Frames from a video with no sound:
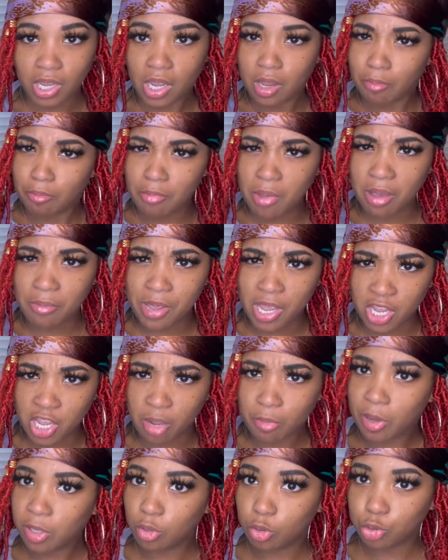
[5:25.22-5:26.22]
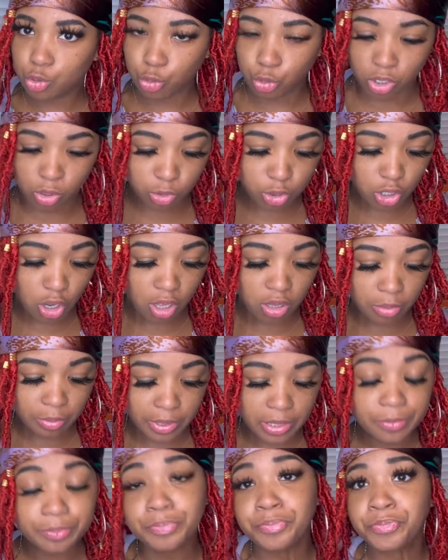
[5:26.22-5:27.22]
My bad, y'all. My little shorty was calling
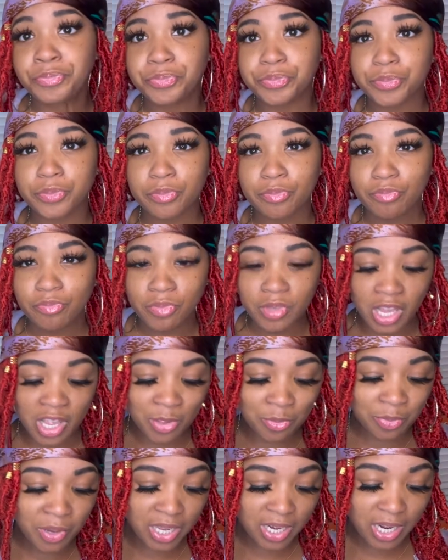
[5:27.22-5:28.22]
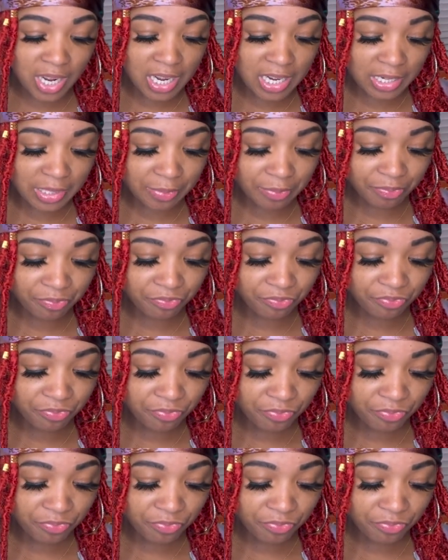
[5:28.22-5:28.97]
me. But, um,